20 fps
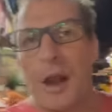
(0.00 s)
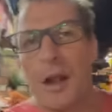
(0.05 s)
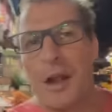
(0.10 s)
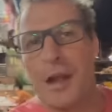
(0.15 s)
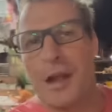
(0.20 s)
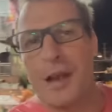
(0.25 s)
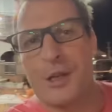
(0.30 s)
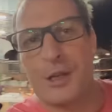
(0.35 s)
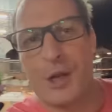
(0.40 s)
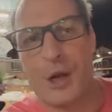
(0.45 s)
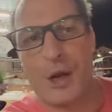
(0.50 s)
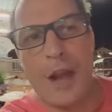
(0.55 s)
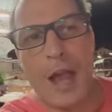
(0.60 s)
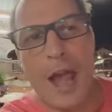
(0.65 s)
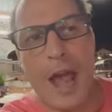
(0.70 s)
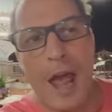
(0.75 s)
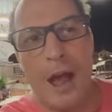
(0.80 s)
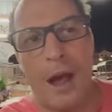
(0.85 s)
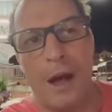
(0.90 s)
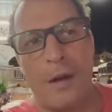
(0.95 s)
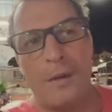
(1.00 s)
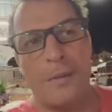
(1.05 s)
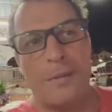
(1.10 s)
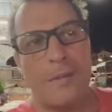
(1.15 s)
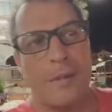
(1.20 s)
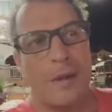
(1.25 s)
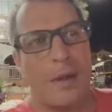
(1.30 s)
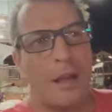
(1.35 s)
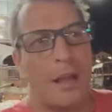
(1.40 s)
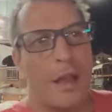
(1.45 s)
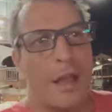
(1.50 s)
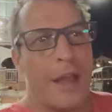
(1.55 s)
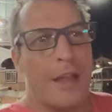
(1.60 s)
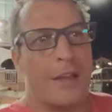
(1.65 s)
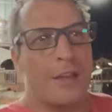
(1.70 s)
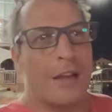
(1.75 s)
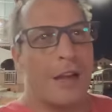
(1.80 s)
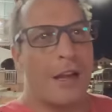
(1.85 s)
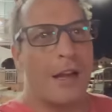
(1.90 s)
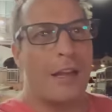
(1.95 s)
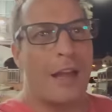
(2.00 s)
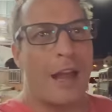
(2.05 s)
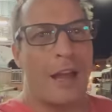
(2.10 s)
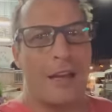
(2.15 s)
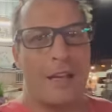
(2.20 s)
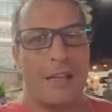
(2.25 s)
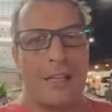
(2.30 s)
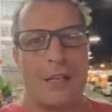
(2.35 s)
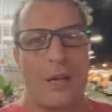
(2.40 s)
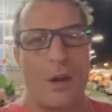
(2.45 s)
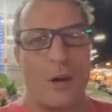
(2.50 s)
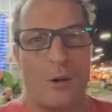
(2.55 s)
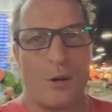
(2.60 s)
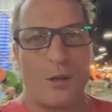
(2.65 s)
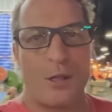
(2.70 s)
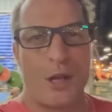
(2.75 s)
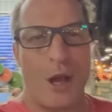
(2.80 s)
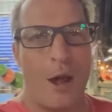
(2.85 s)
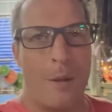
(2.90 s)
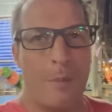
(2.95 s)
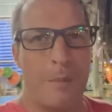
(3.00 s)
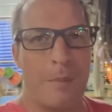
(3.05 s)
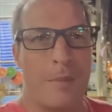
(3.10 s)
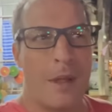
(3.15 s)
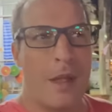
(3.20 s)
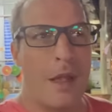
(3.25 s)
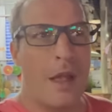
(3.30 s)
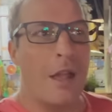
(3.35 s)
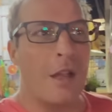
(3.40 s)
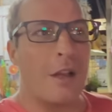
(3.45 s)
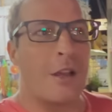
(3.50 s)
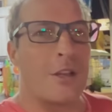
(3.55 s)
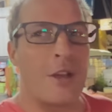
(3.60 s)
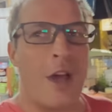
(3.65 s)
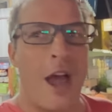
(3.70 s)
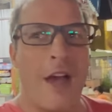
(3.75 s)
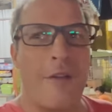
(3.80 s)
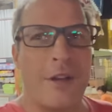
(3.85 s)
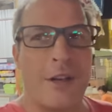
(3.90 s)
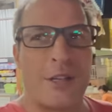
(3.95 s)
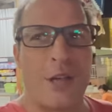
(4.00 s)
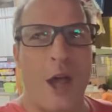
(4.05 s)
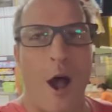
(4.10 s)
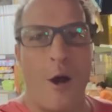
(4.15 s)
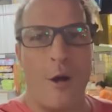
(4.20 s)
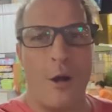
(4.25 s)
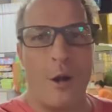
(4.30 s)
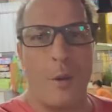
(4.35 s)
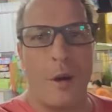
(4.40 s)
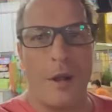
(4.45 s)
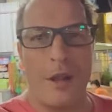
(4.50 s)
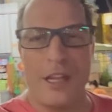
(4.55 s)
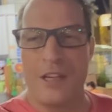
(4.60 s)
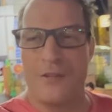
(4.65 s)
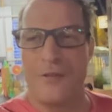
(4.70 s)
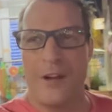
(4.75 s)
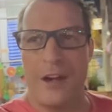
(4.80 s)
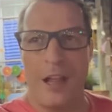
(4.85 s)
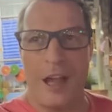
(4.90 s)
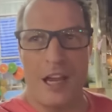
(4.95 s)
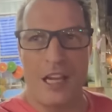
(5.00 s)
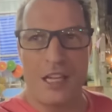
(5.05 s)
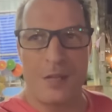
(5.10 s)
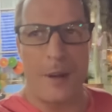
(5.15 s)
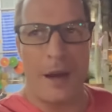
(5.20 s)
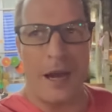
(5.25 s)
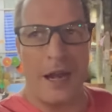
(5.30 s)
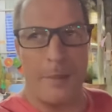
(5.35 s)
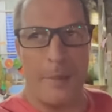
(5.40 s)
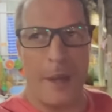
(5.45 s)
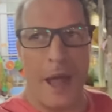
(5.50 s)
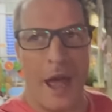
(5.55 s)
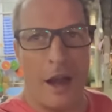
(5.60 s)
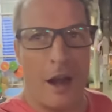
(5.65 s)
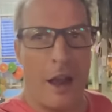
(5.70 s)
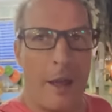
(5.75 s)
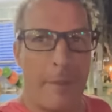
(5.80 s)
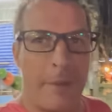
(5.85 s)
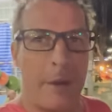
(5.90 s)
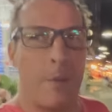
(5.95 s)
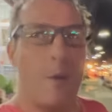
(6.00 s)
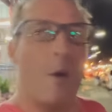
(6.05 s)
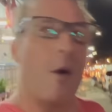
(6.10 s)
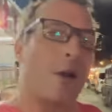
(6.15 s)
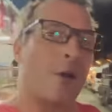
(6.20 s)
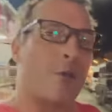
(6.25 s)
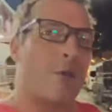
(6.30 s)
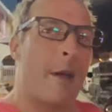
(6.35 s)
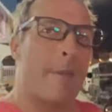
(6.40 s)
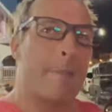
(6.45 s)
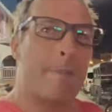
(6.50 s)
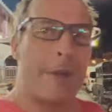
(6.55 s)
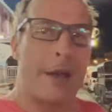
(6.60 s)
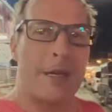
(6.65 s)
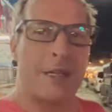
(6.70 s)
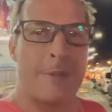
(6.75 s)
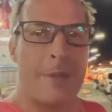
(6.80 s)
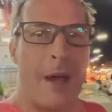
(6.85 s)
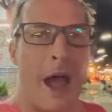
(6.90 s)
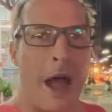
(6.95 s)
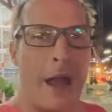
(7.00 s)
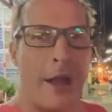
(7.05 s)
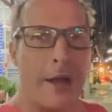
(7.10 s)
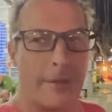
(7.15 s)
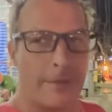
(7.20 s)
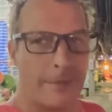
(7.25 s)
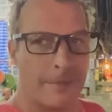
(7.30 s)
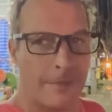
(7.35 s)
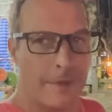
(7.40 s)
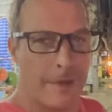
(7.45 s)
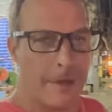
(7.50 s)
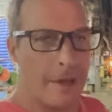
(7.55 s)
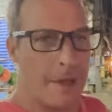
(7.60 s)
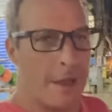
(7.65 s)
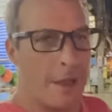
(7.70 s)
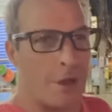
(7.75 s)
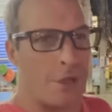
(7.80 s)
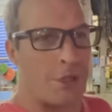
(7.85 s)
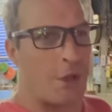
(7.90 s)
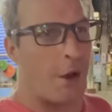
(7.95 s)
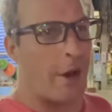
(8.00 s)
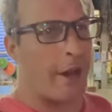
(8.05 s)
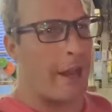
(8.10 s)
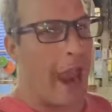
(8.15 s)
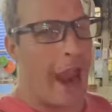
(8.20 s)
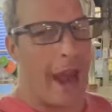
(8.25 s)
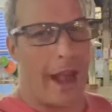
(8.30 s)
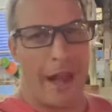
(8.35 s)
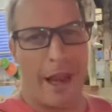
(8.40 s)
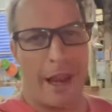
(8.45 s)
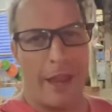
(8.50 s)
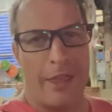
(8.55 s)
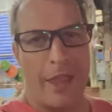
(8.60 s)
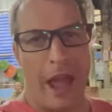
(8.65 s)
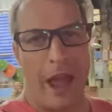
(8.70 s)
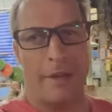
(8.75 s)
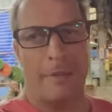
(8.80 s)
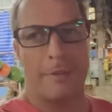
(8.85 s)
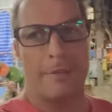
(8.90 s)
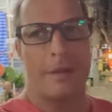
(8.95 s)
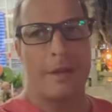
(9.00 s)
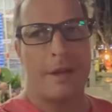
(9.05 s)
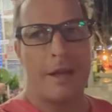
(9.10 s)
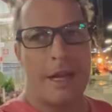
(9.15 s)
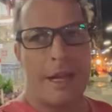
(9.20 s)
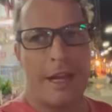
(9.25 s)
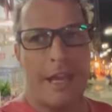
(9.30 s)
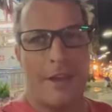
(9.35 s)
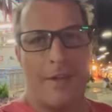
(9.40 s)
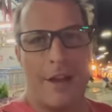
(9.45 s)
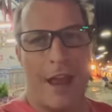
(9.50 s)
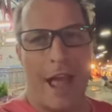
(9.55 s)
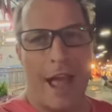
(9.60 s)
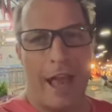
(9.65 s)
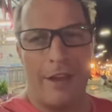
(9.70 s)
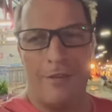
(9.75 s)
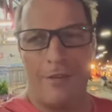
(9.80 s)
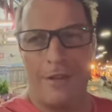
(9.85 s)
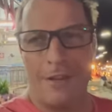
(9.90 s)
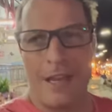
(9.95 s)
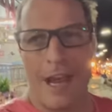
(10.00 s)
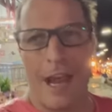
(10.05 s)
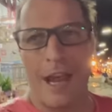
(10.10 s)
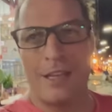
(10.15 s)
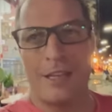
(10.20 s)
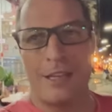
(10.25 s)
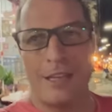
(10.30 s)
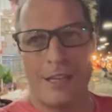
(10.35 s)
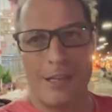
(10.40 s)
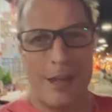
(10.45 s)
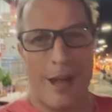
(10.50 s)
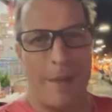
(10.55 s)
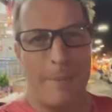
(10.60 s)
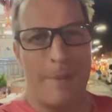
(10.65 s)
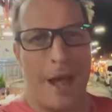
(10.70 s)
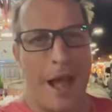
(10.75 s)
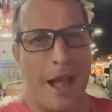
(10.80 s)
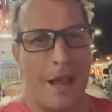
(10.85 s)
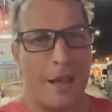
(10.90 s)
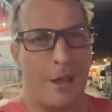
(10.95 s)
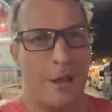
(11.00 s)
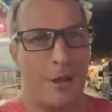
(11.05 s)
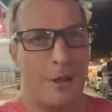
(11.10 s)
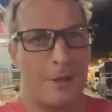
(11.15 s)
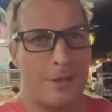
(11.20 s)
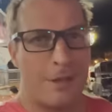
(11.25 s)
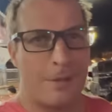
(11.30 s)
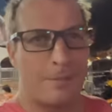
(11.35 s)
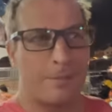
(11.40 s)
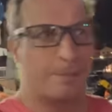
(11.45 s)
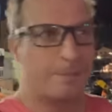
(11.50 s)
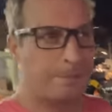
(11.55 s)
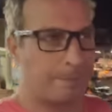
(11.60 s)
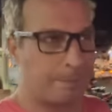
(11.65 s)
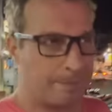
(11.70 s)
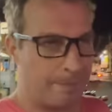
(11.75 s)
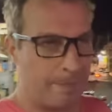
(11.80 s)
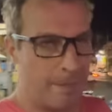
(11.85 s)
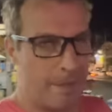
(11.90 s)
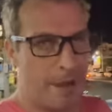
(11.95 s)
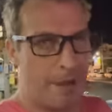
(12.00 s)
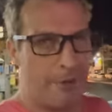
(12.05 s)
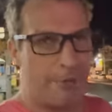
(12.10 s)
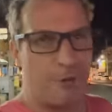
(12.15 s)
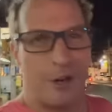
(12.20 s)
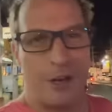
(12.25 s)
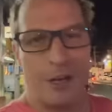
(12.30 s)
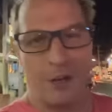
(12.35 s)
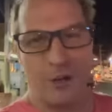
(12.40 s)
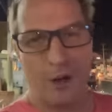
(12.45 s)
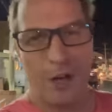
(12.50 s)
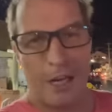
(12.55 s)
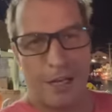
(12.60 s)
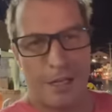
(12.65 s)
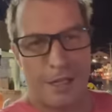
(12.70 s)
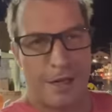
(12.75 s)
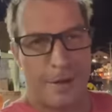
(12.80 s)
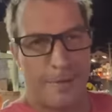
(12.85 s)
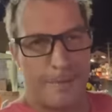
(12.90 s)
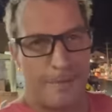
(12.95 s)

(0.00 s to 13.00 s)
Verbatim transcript: I'm going to do now is I'm going to go and tell Som, because I haven't told her what this video has been about, like me walking around Bintabaht and Soi eighty and that, giving out invitations like bar girls and free drinks.